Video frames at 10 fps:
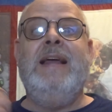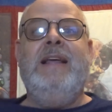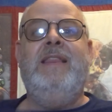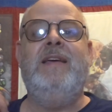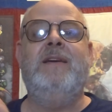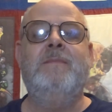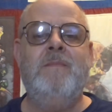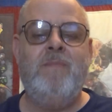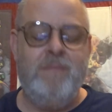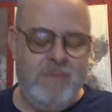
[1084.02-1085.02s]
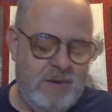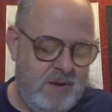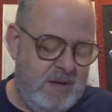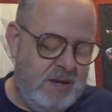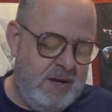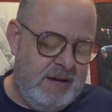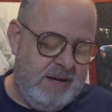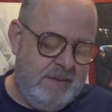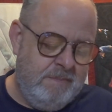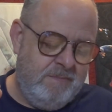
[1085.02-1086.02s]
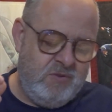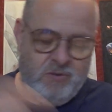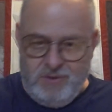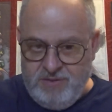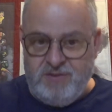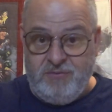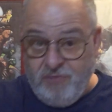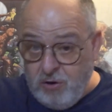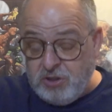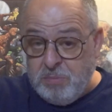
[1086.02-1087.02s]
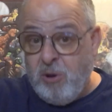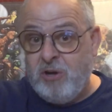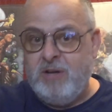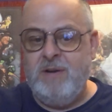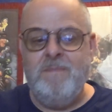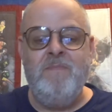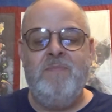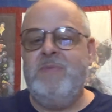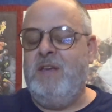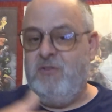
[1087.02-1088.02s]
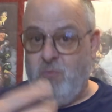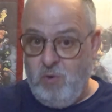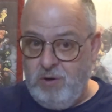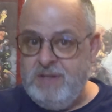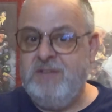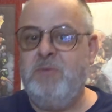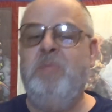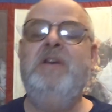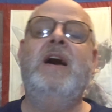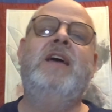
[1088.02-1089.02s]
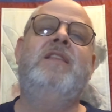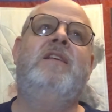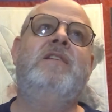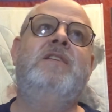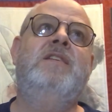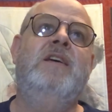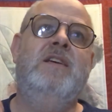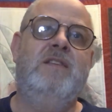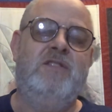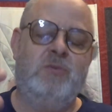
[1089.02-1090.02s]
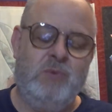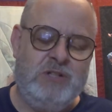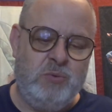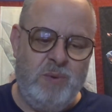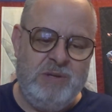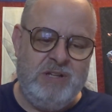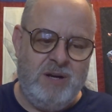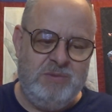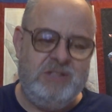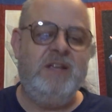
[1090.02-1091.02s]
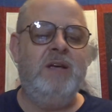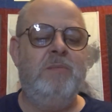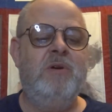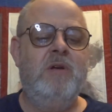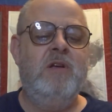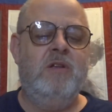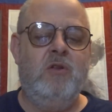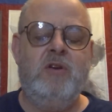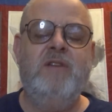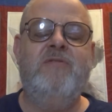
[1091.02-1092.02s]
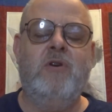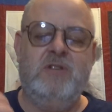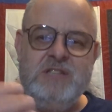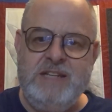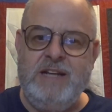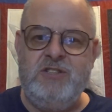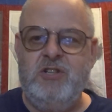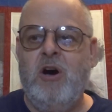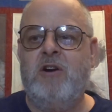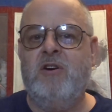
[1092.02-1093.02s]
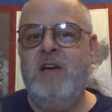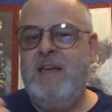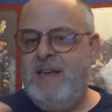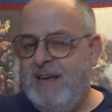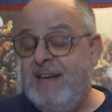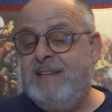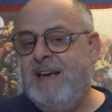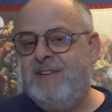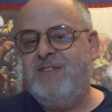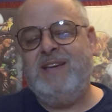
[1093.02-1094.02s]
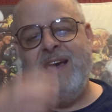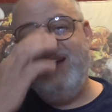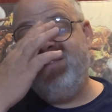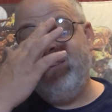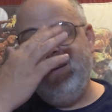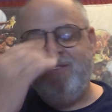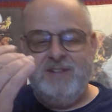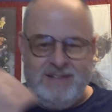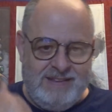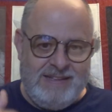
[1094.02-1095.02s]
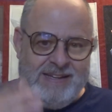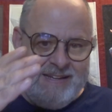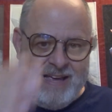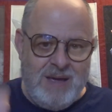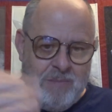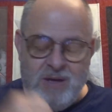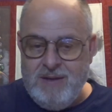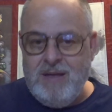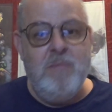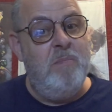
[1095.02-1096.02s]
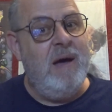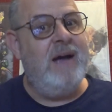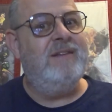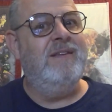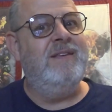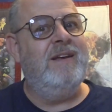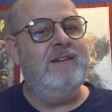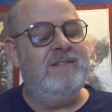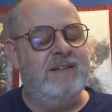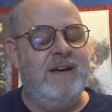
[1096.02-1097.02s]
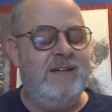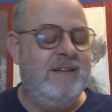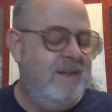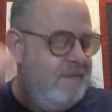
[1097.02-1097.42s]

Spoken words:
anything. So in this first book, he's working as a PI in London. This rich woman comes to him looking for her teenage daughter. He takes the case. It's going to lead him back to the Night Side,